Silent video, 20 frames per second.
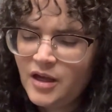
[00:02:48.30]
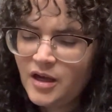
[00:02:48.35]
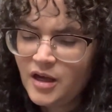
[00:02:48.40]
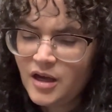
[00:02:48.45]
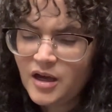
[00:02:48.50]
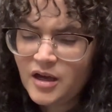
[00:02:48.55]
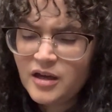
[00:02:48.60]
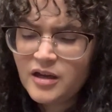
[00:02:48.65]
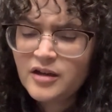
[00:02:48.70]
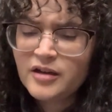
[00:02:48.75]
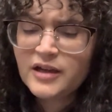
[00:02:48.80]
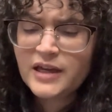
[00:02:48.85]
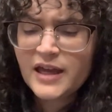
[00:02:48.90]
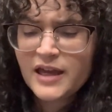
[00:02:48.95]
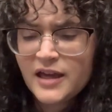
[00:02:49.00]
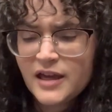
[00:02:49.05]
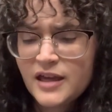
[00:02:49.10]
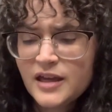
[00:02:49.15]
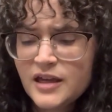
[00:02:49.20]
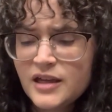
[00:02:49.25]
Our
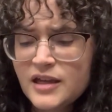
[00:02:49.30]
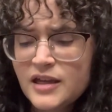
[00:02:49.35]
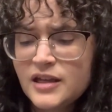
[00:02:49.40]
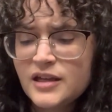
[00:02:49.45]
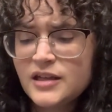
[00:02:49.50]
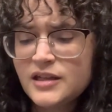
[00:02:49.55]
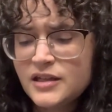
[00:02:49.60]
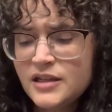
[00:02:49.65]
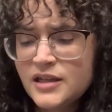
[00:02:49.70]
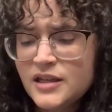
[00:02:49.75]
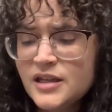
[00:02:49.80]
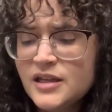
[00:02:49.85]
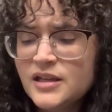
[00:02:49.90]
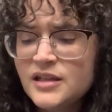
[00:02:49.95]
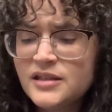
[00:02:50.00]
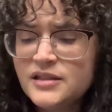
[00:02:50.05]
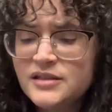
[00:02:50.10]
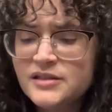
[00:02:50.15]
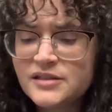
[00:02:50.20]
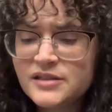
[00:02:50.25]
God
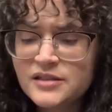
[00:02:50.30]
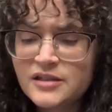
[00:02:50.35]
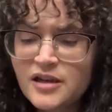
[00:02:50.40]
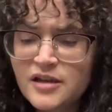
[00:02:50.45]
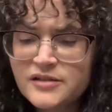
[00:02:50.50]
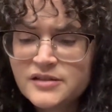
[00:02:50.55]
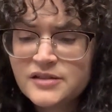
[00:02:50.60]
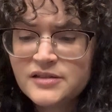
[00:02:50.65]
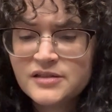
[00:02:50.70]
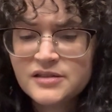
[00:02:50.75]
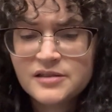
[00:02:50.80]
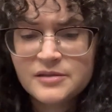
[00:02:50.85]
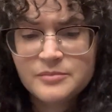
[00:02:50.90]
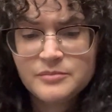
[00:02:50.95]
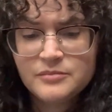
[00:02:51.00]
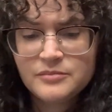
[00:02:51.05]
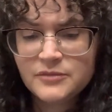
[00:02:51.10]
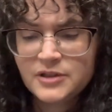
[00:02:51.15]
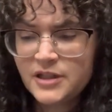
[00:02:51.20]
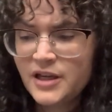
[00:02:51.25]
is an
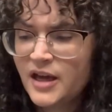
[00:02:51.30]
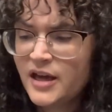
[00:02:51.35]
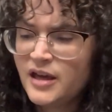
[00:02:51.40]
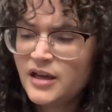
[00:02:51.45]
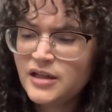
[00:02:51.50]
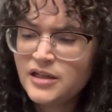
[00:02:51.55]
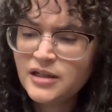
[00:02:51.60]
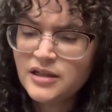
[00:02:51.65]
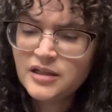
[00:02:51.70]
awesome God.